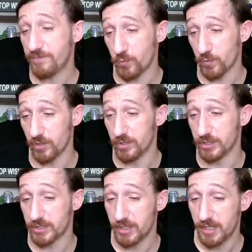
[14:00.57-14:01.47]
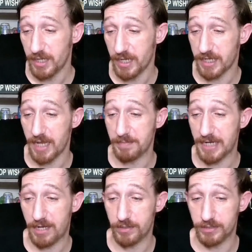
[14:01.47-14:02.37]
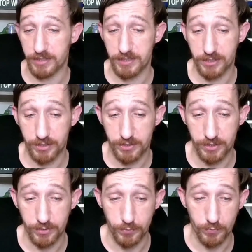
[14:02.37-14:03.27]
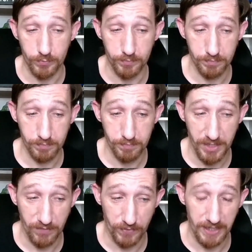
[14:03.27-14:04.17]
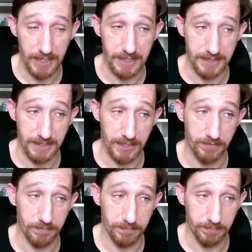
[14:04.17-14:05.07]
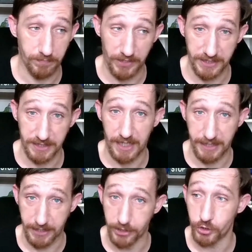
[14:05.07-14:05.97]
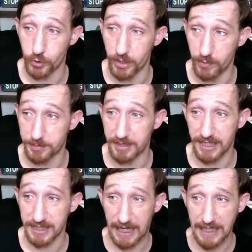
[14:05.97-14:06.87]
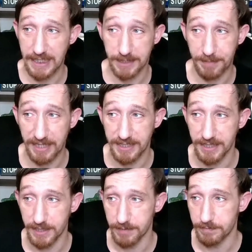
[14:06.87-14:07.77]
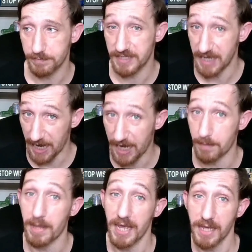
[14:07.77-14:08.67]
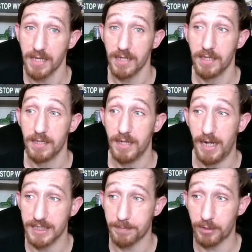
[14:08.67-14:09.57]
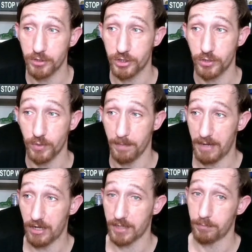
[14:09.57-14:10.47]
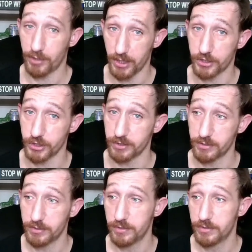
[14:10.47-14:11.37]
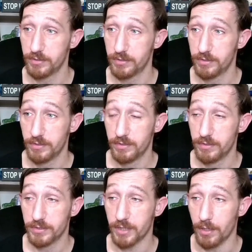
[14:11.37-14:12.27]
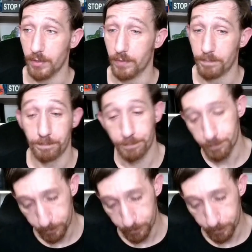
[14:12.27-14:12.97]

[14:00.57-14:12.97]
afterwards, it came down to me realizing that the reason I didn't enjoy it was because I expected the anime as opposed to an American production. So